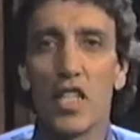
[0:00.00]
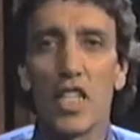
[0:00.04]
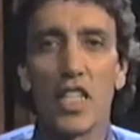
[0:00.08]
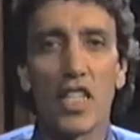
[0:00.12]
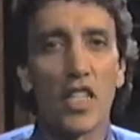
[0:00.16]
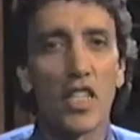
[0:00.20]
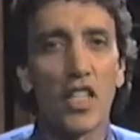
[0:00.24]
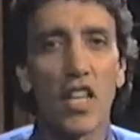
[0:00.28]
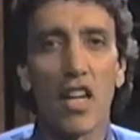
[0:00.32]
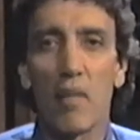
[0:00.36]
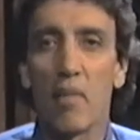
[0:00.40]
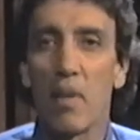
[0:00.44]

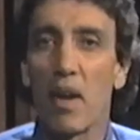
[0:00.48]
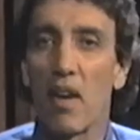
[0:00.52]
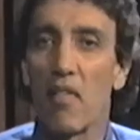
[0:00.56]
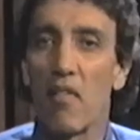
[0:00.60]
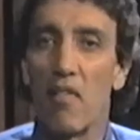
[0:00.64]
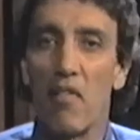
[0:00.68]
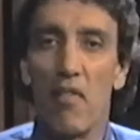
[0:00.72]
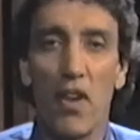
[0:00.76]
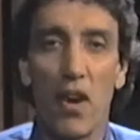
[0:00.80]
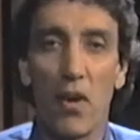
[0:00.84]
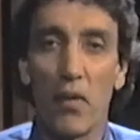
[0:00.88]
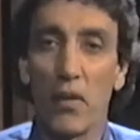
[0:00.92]
this is going to be a
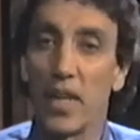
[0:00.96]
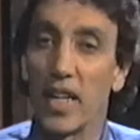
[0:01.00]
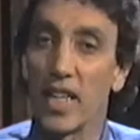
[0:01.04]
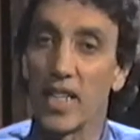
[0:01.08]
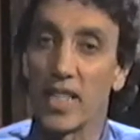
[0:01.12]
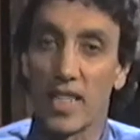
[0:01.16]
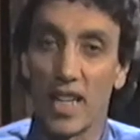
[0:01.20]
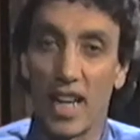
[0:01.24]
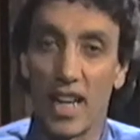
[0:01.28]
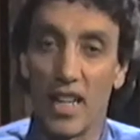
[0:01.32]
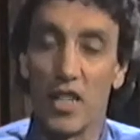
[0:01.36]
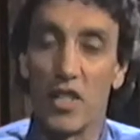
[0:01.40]
very
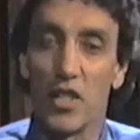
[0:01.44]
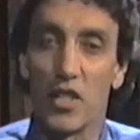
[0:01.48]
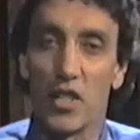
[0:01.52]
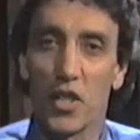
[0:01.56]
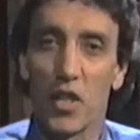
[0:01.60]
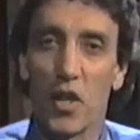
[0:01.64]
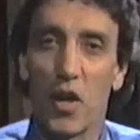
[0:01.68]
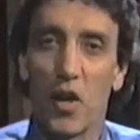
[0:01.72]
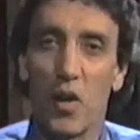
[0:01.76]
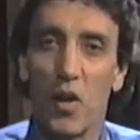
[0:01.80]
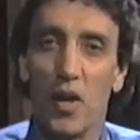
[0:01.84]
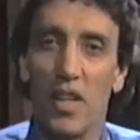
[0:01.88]
exciting
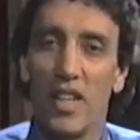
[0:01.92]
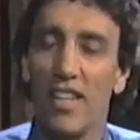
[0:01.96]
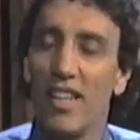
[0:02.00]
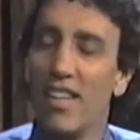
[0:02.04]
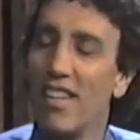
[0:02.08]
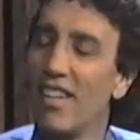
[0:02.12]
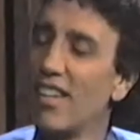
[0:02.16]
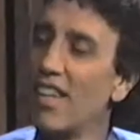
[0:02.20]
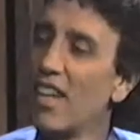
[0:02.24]
show.